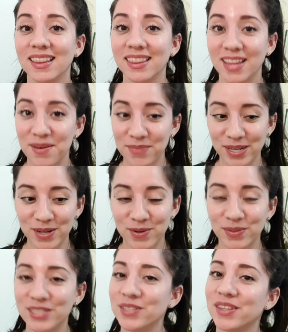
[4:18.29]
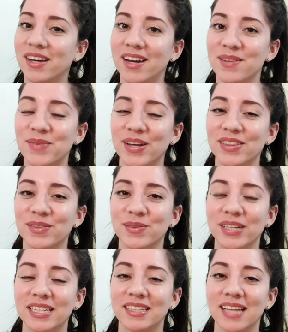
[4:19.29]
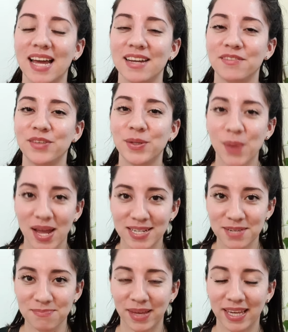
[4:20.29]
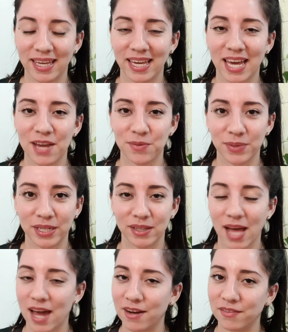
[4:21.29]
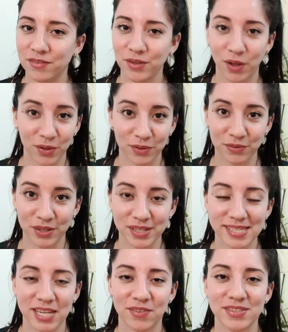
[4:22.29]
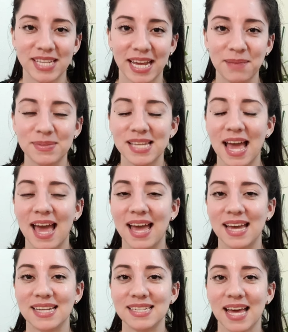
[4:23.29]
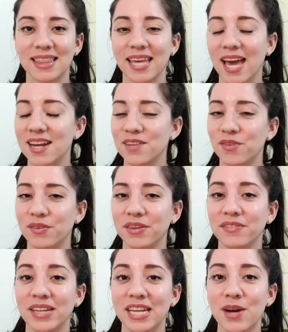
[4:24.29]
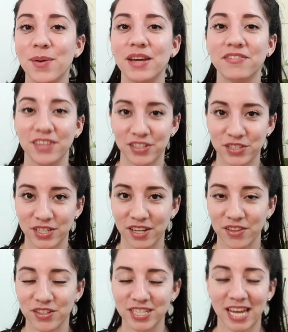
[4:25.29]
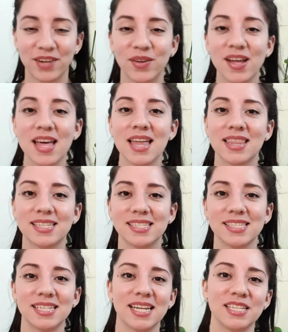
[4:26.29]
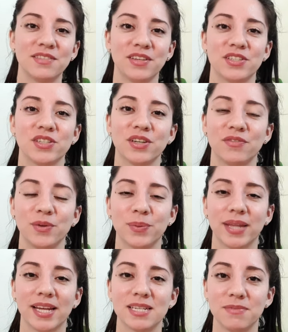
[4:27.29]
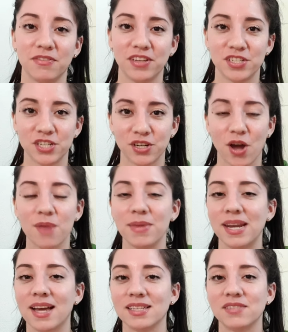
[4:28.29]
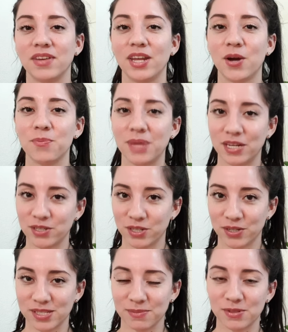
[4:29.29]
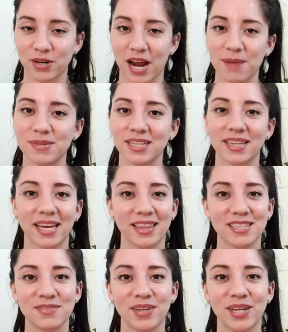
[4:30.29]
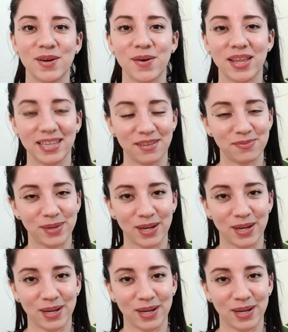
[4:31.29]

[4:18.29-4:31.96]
Let me know what you thought about the reel and if you end up making a reel out of all of your self tapes. And at the end of every video, I feature another channel. This is today's feature. If you would like to be featured on my next video, make sure you're subscribed, like this video, and leave me